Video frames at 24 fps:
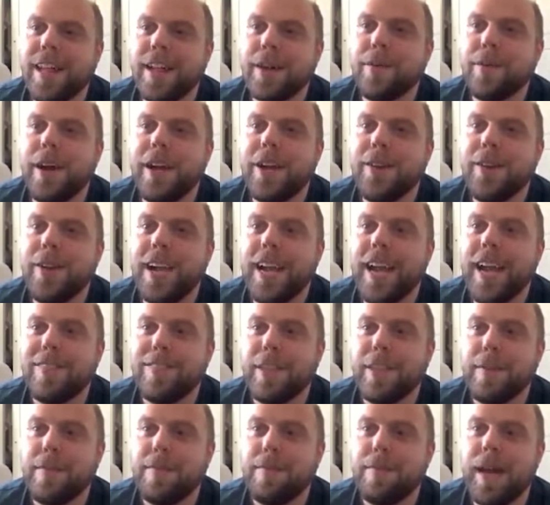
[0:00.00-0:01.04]
Also, like, why
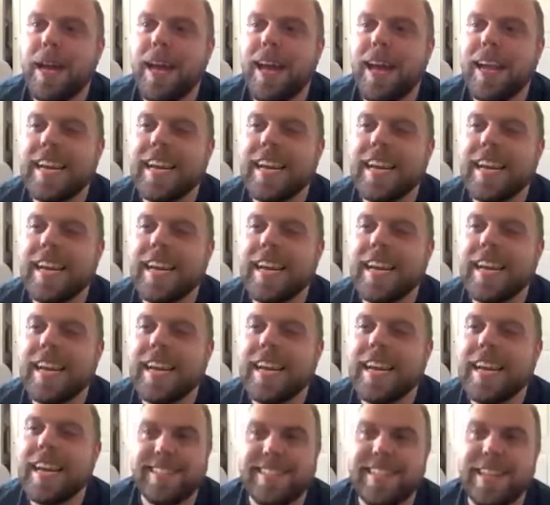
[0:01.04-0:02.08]
do I have to bet
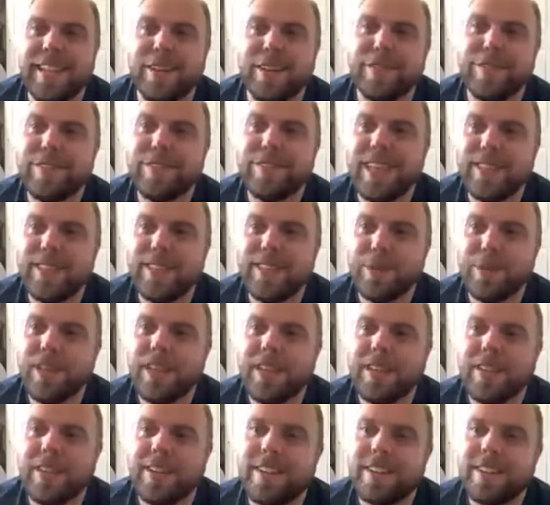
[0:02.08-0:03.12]
against myself?
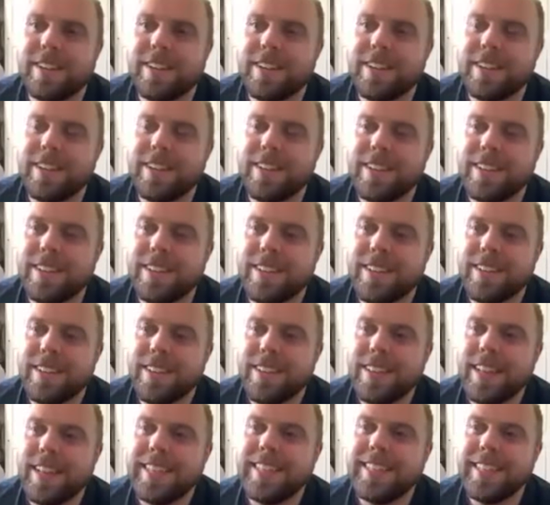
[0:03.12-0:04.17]
That's weird.
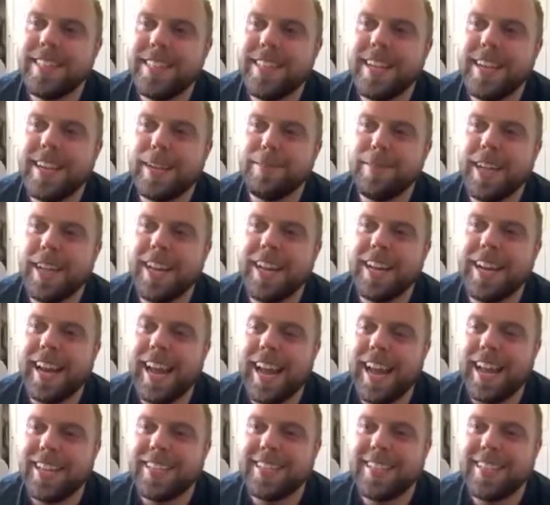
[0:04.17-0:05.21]
That's the thing I'm
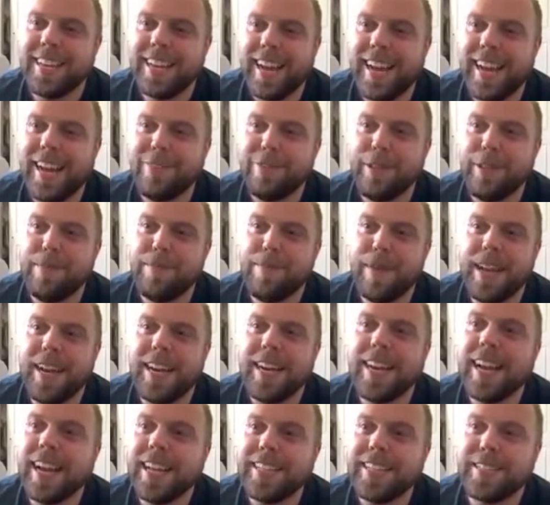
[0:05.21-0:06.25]
getting at, is like, I have to
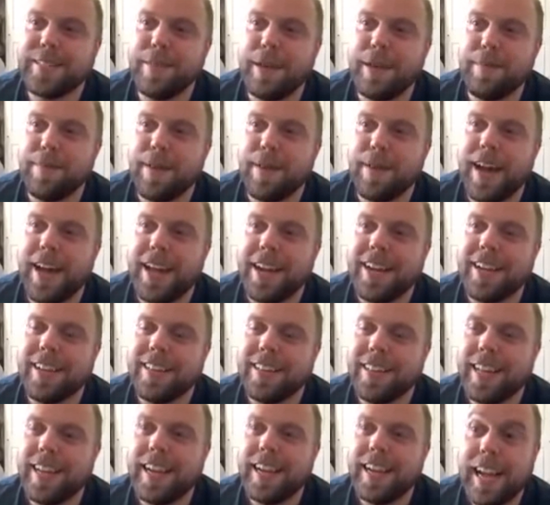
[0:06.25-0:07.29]
bet against my
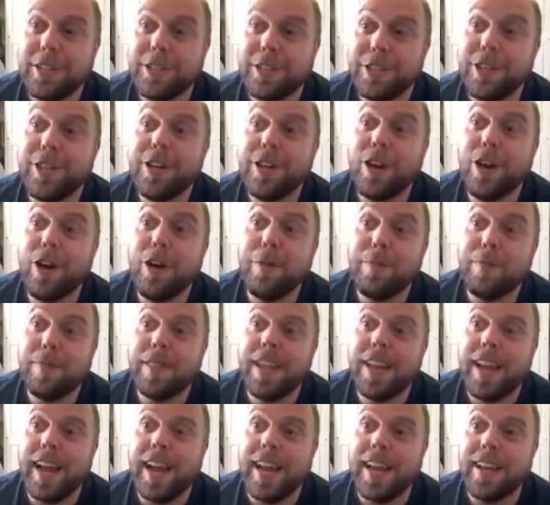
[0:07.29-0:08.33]
body. Like, I sure
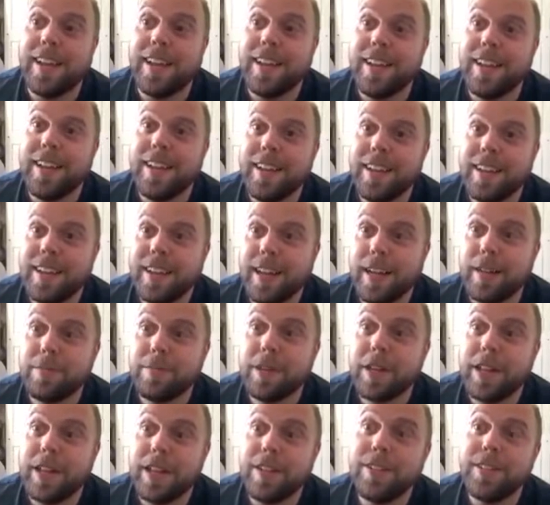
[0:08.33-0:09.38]
hope that I
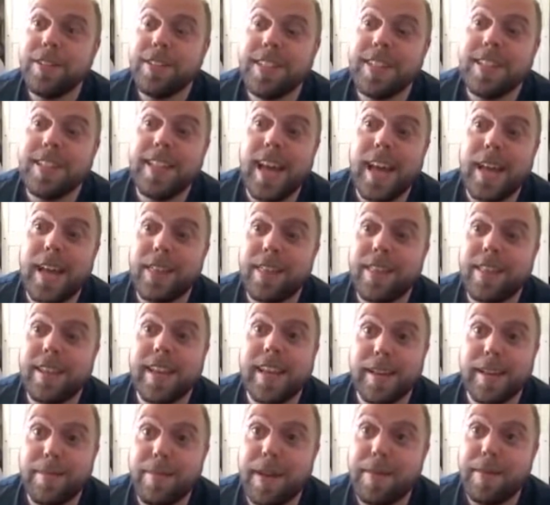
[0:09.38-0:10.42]
come close to
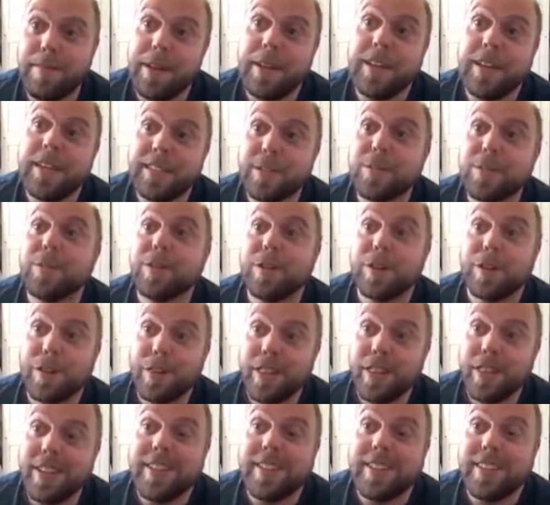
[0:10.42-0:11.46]
death to get my money's
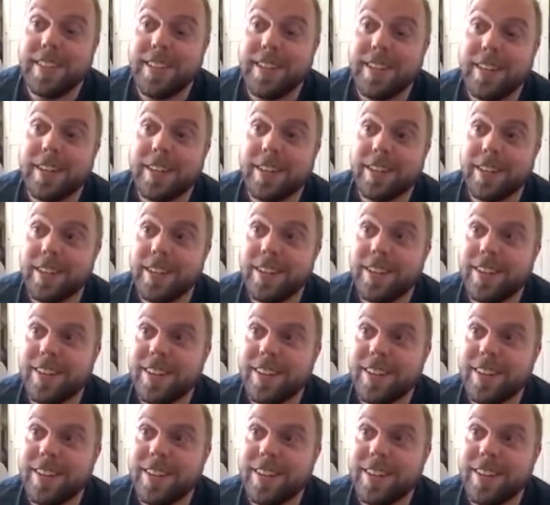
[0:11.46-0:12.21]
worth this year.